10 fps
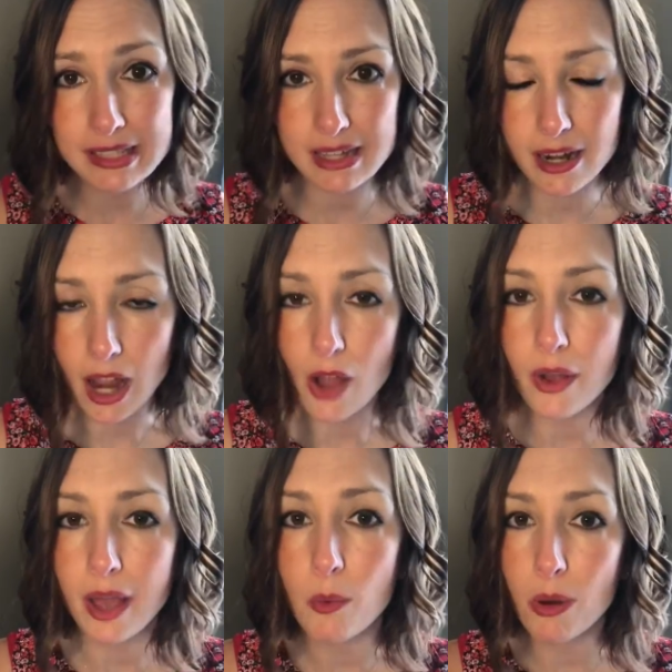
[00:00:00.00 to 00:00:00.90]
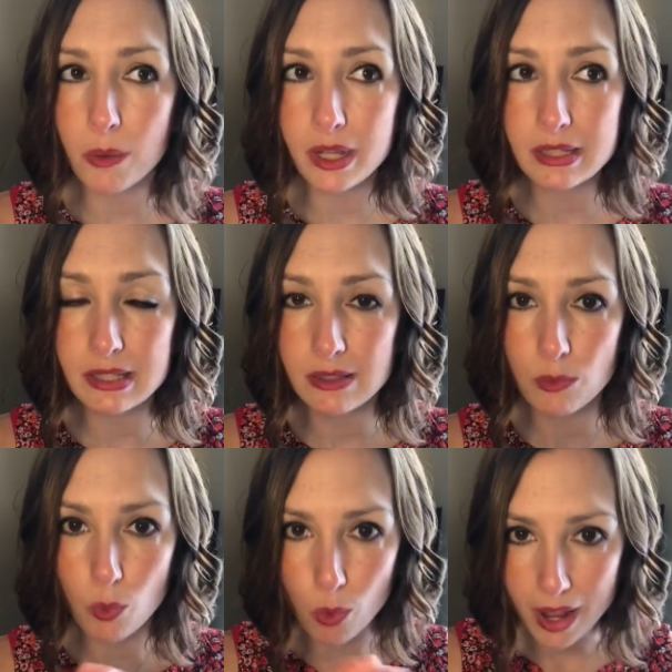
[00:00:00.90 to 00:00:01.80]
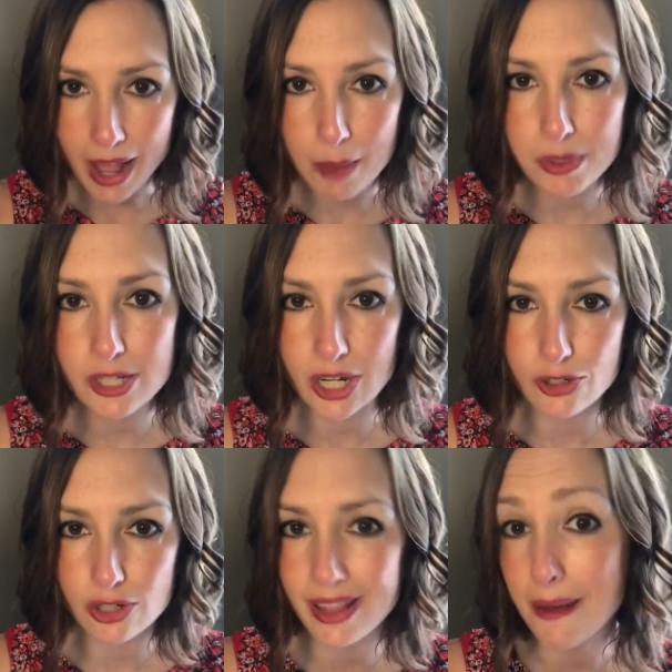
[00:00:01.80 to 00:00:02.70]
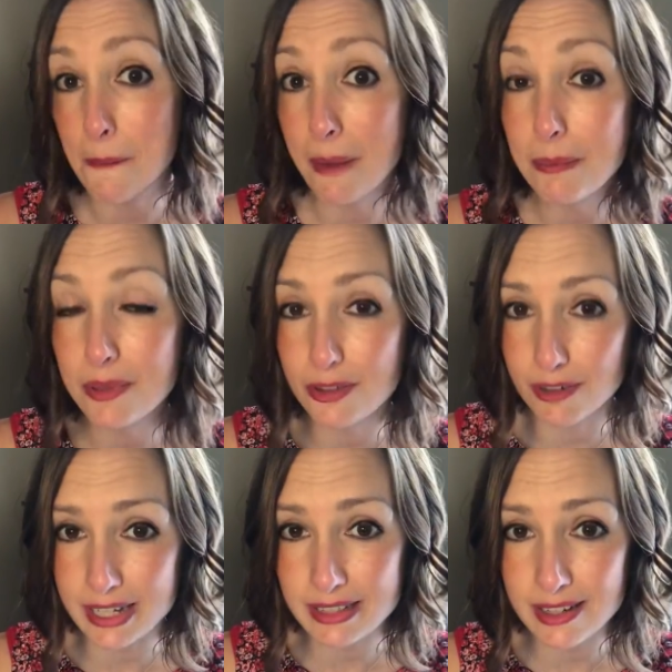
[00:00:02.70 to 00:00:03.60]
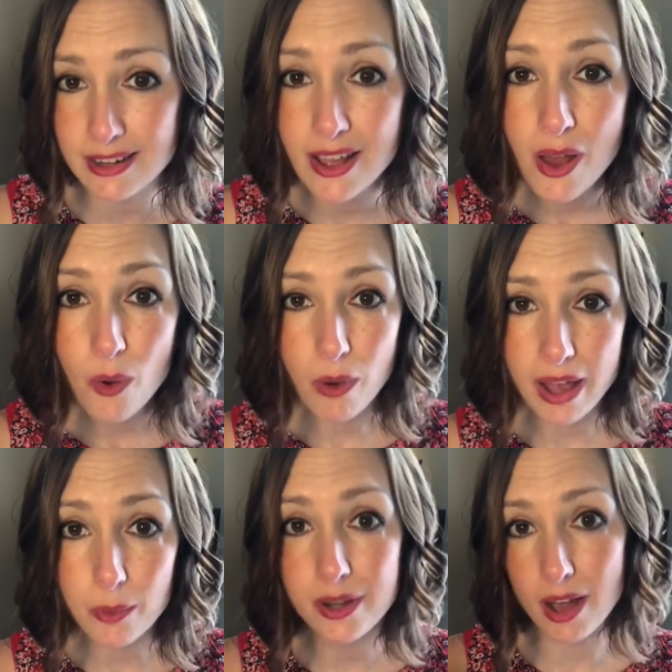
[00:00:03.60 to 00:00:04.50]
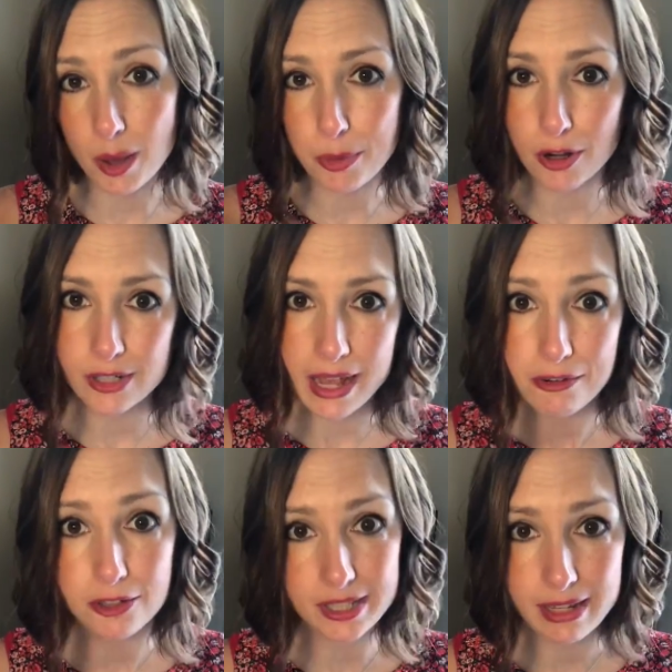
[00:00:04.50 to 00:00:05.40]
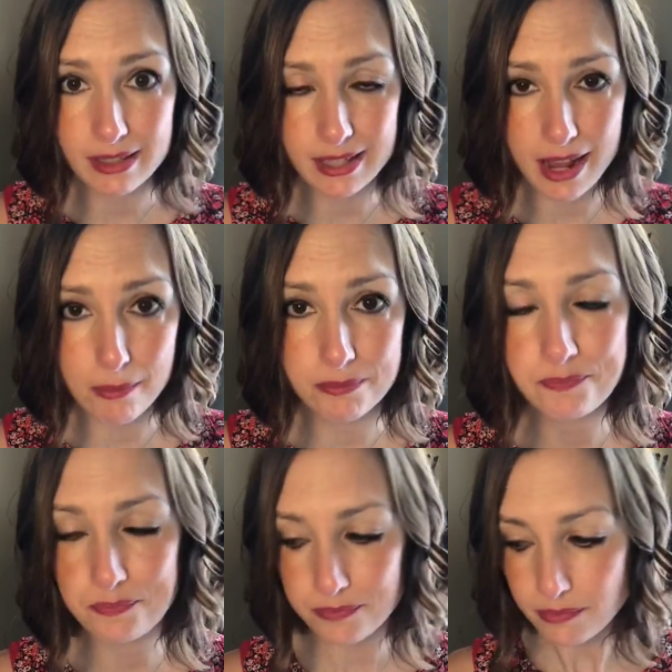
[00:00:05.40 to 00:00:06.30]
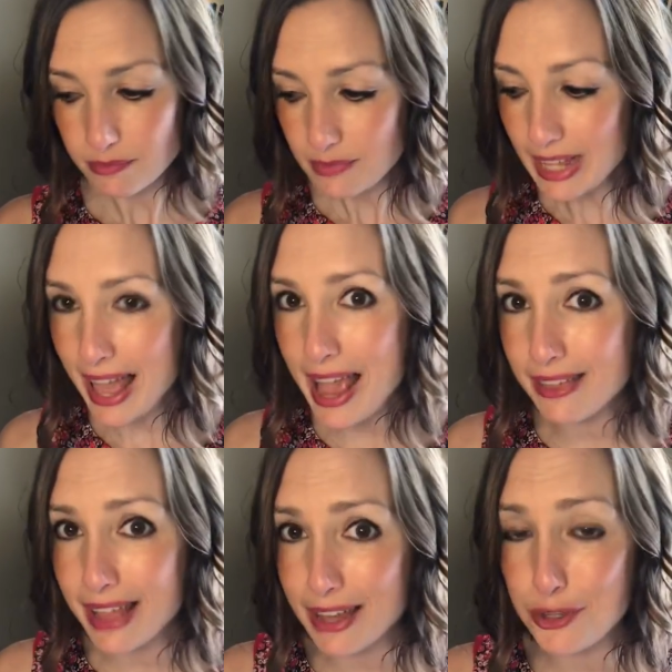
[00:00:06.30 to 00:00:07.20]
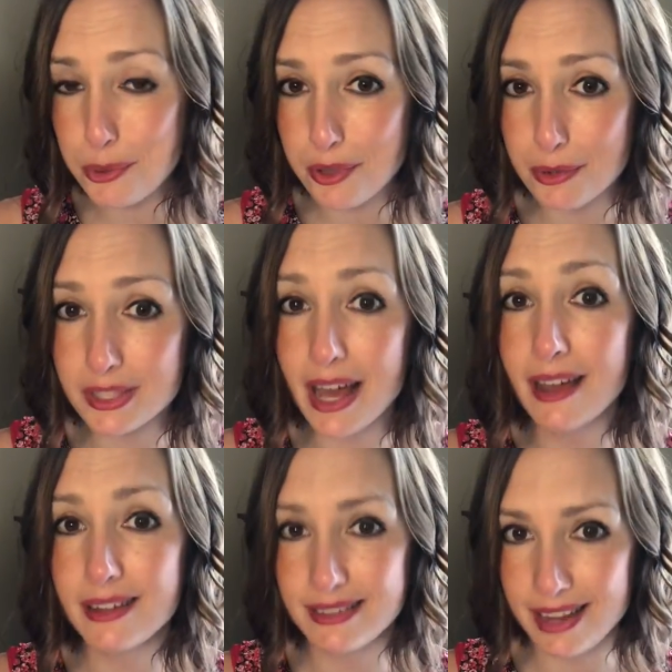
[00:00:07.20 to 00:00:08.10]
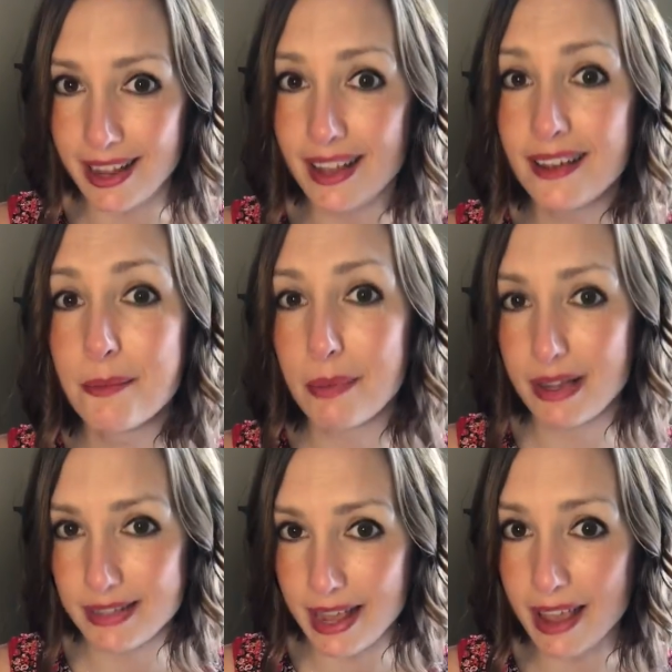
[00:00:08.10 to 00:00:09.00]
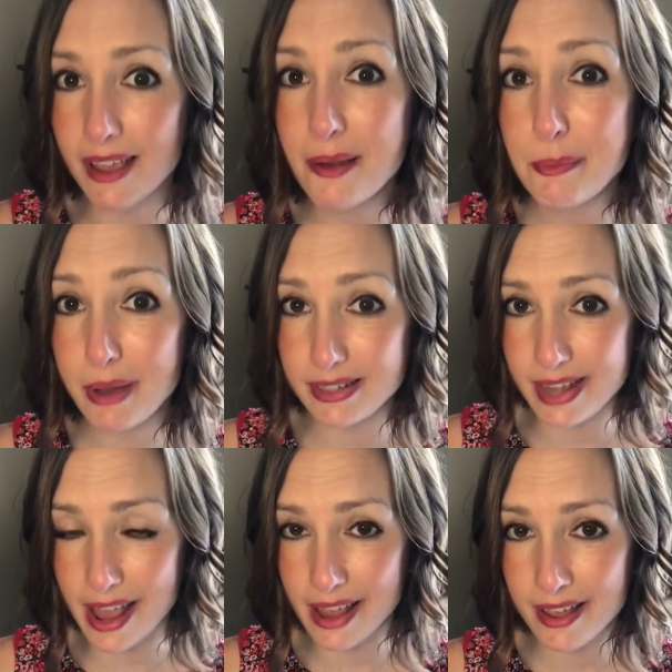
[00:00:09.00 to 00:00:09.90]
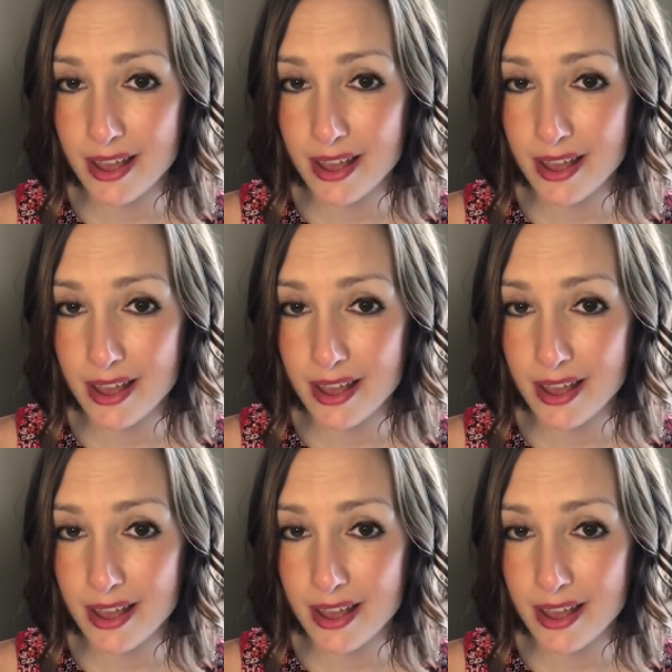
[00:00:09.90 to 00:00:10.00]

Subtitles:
study, okay, what happened yesterday that might be the reason why it went up or down or stayed the same. And then you use that day by day by day,